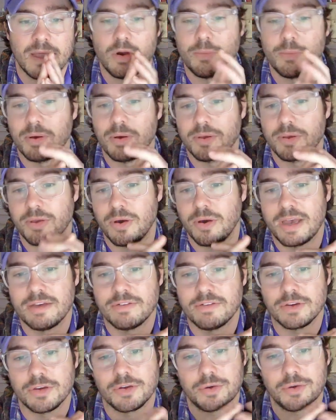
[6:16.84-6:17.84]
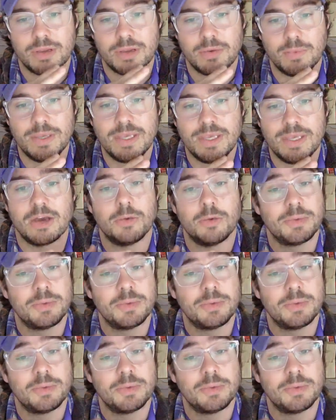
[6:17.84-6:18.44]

I hope all y'all have a great week.